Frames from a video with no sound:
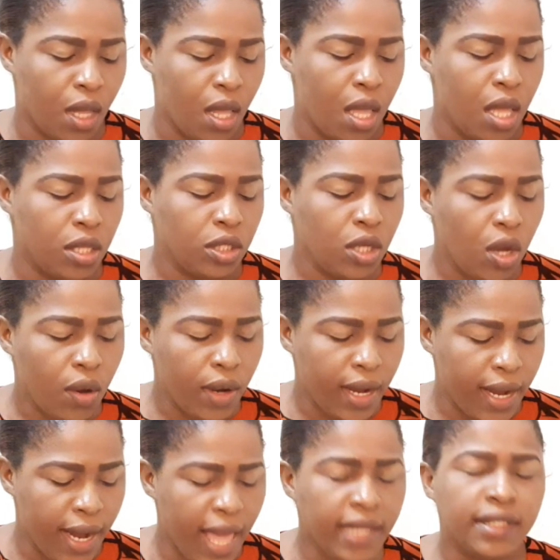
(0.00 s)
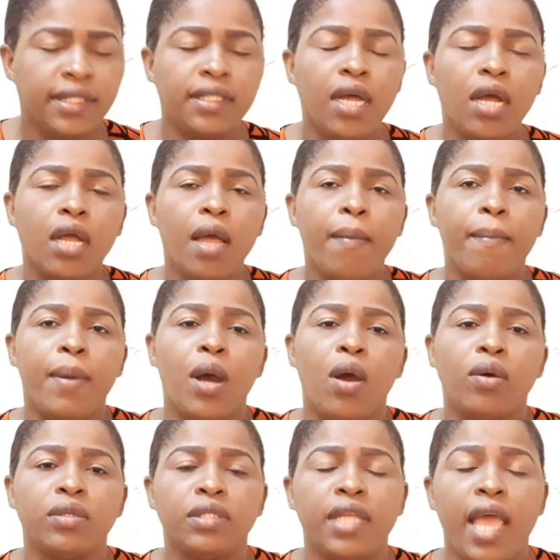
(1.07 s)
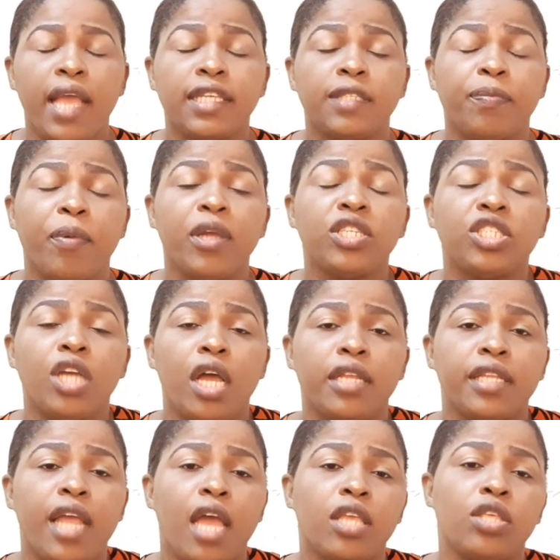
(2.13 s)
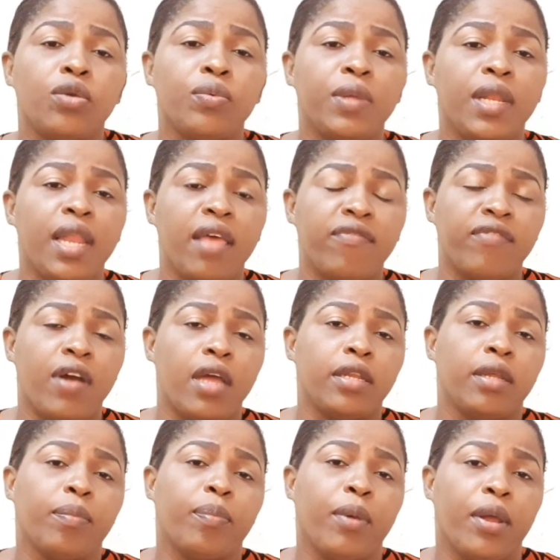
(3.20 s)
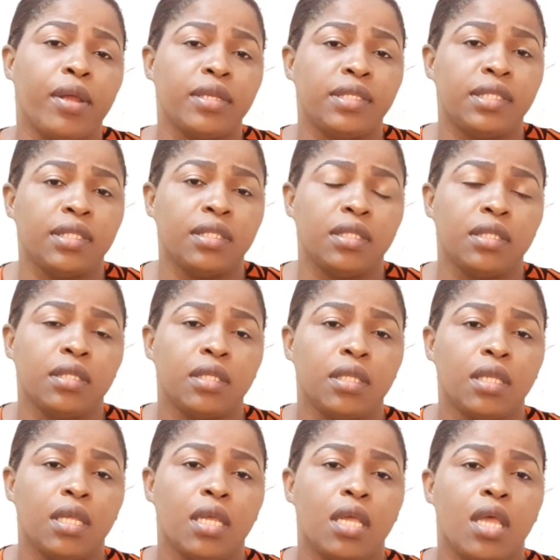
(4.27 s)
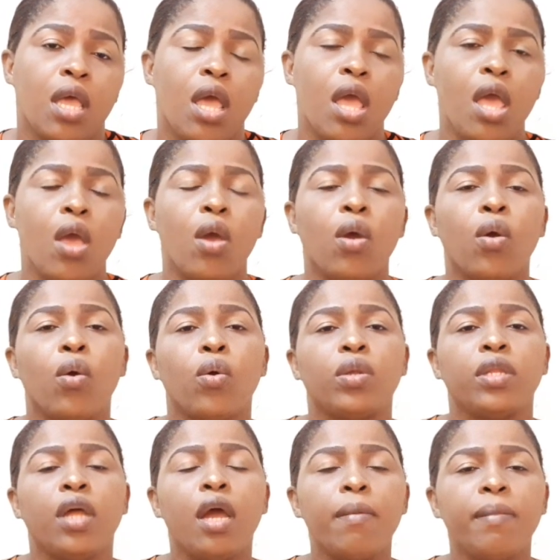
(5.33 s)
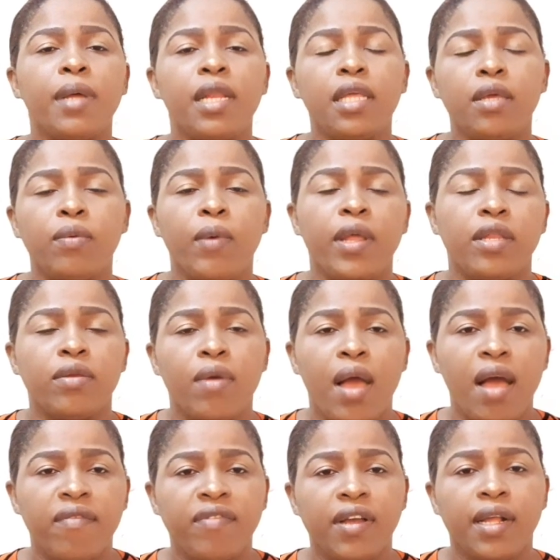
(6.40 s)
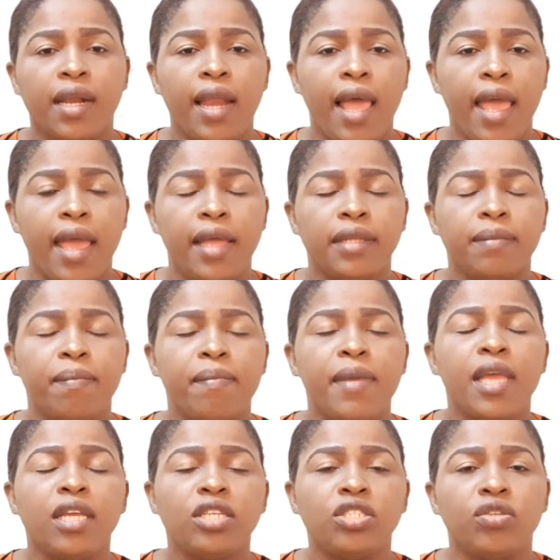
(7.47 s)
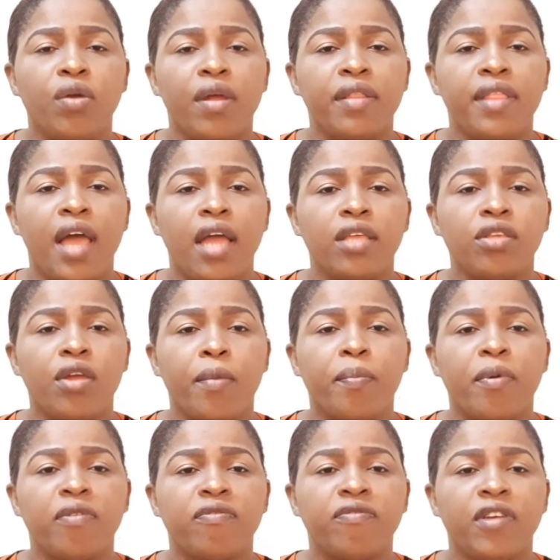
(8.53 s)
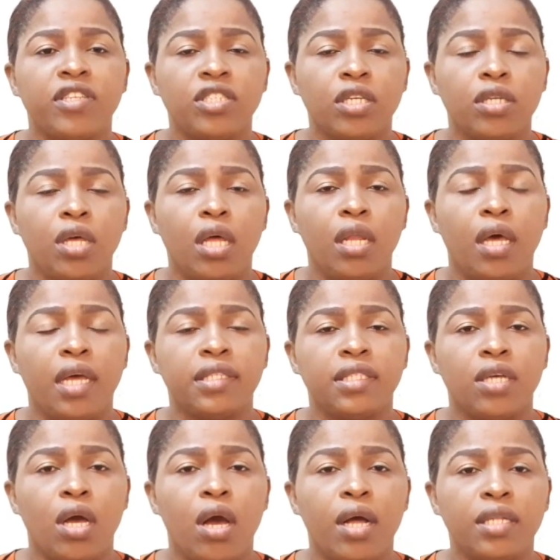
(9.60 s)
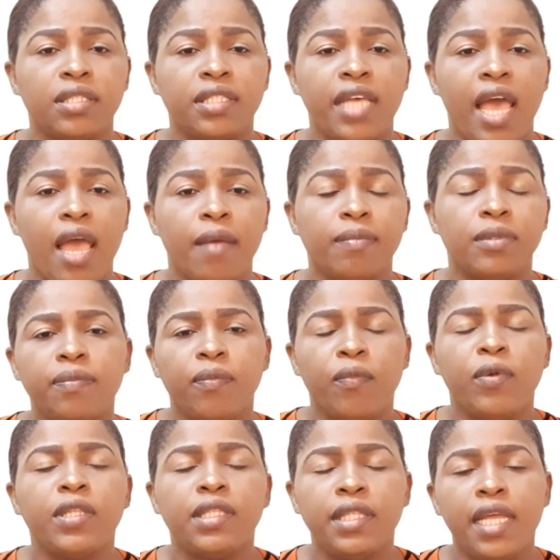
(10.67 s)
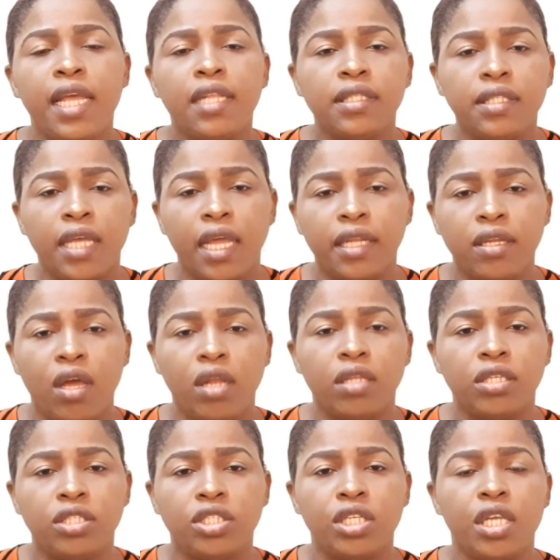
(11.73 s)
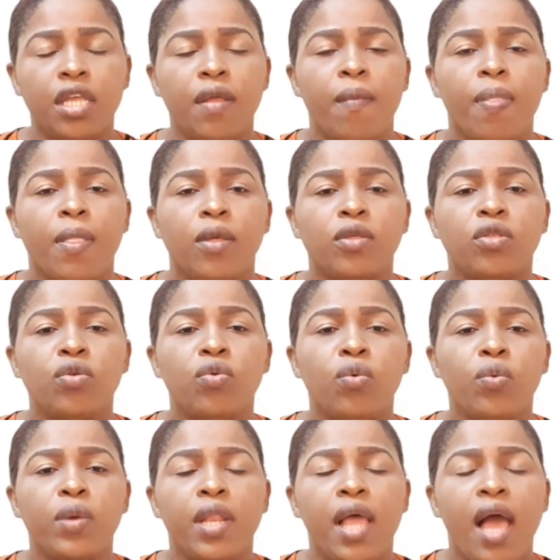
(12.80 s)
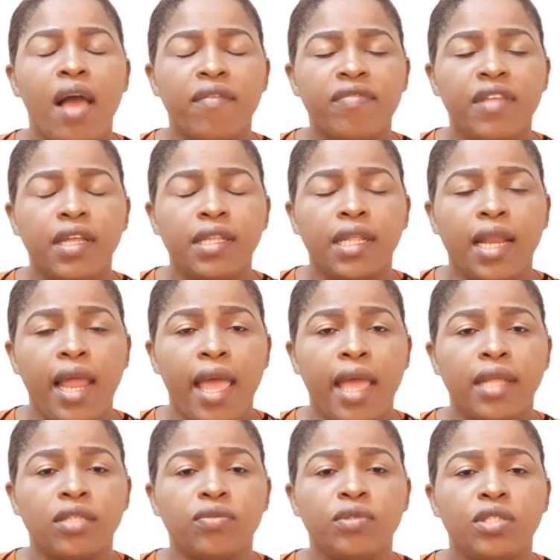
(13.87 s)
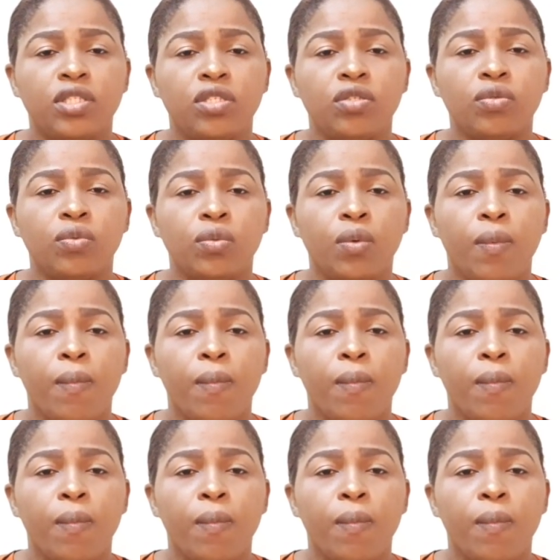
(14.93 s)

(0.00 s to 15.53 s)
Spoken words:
Now let's talk about the expression that you will leave on a person. Normally when you have a client, make sure that you're professional at all times. With nail technology, you will have that client with you